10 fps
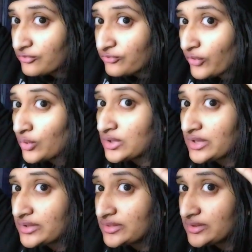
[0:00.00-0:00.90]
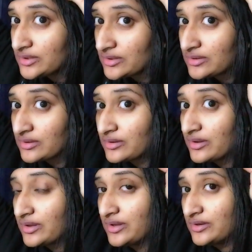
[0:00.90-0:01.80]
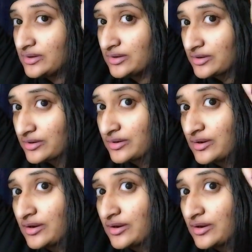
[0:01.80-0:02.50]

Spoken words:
fold it in here.